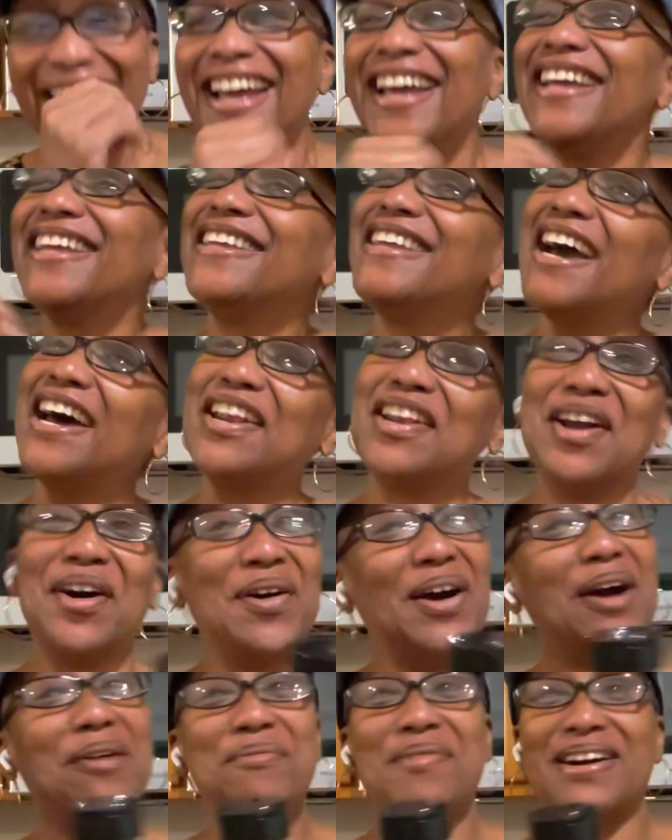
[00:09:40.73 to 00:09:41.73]
Y'all know
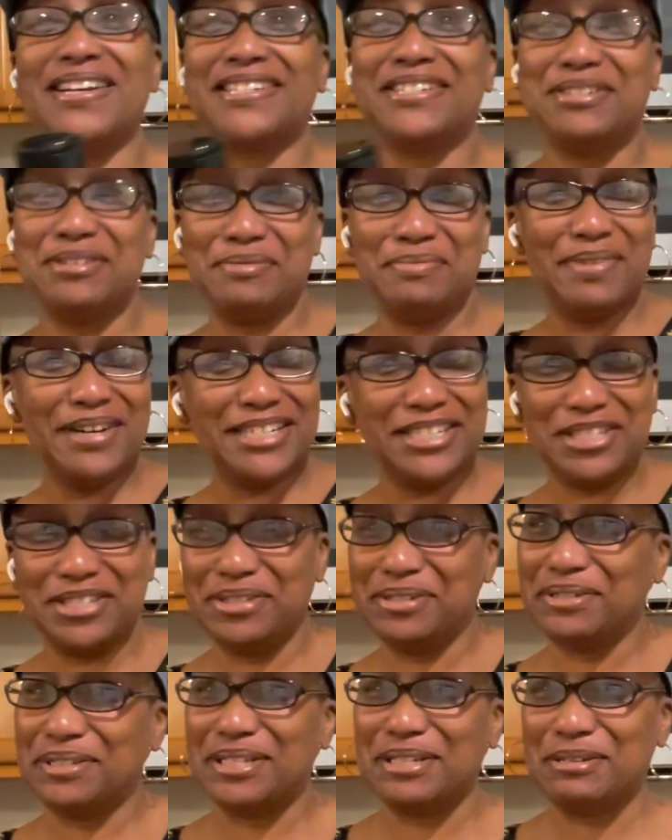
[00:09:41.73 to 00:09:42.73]
I watch too much
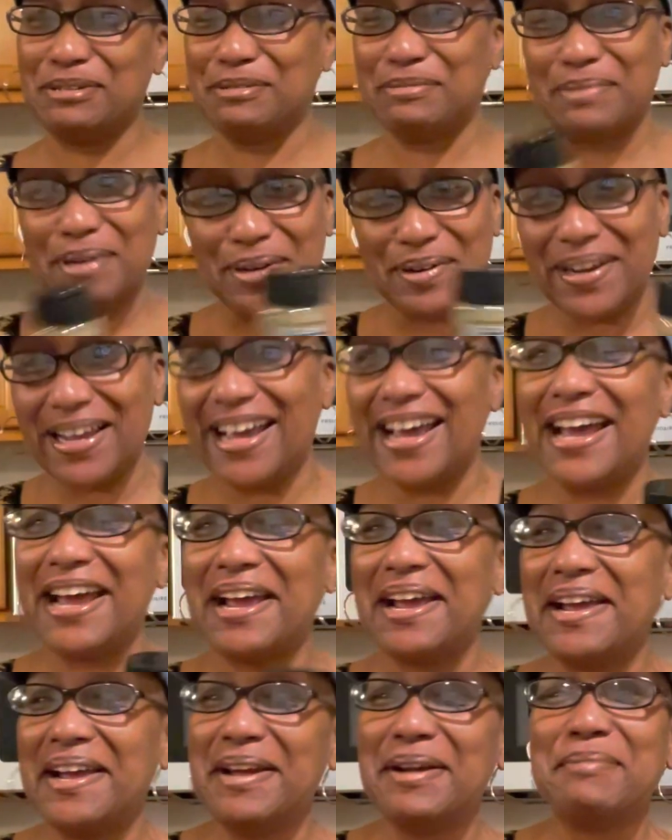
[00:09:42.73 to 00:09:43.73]
YouTube,
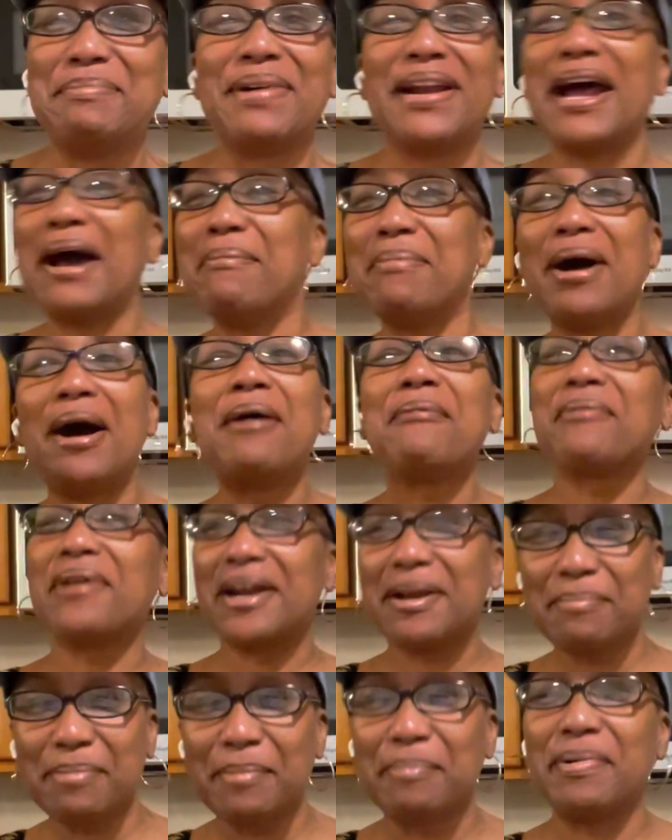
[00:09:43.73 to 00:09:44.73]
okay? But I'm already
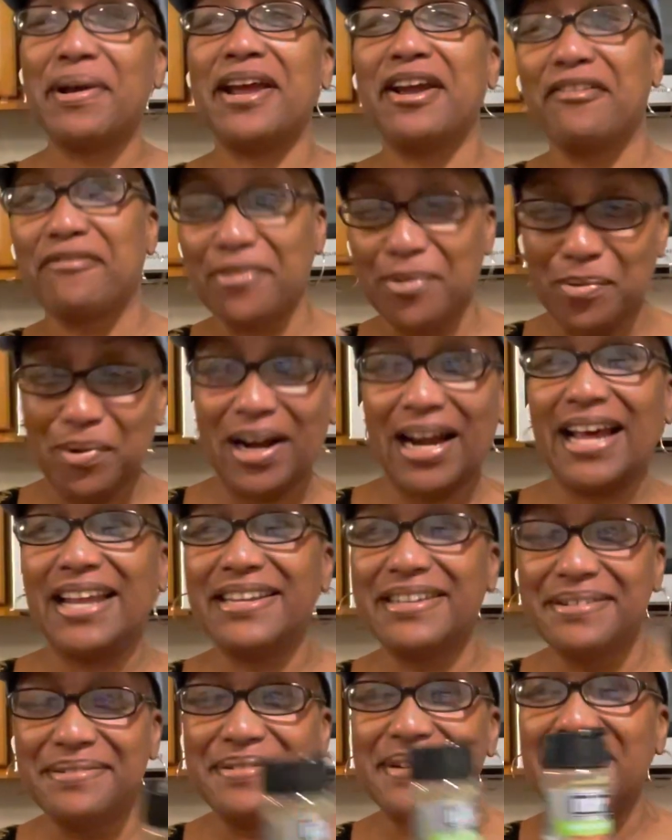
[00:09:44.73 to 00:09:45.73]
prepared for when I
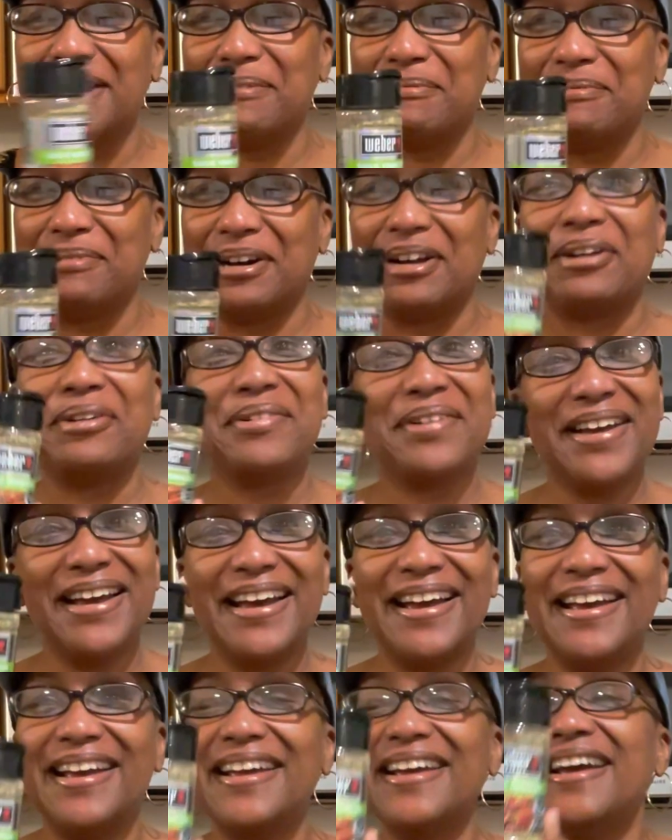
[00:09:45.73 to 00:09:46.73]
do get one,
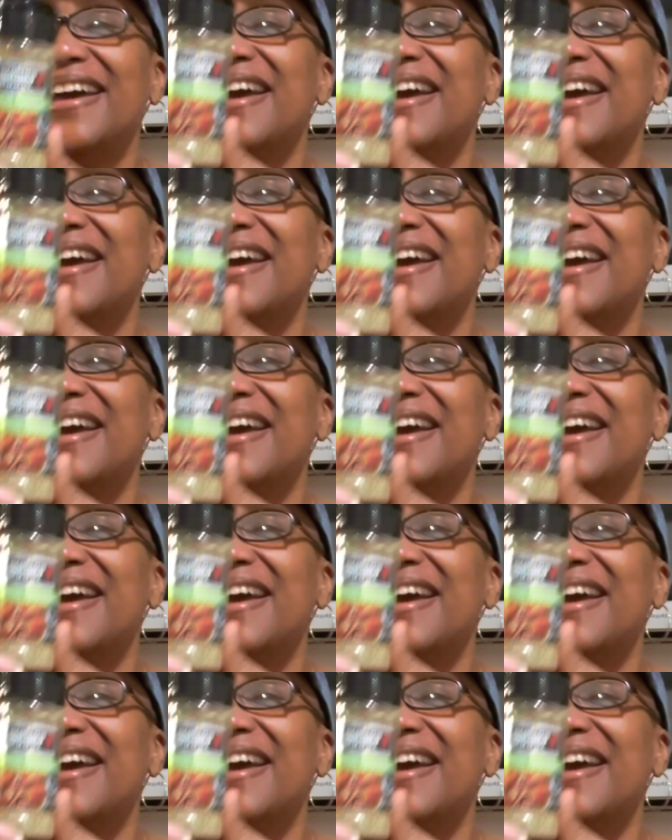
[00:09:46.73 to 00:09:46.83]
okay?